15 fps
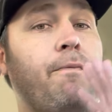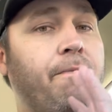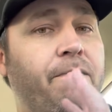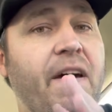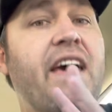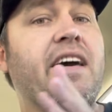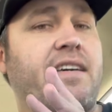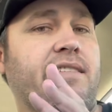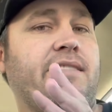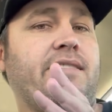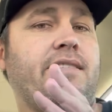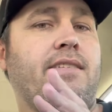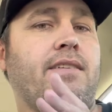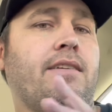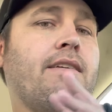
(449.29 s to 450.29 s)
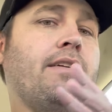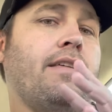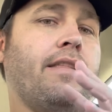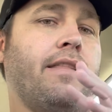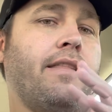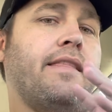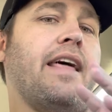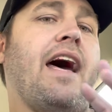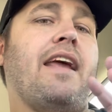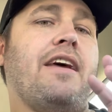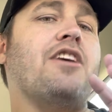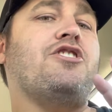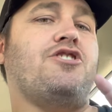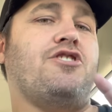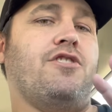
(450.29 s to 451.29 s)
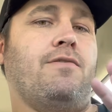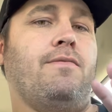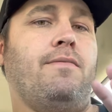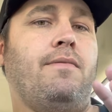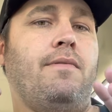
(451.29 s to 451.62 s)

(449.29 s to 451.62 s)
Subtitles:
fix that issue.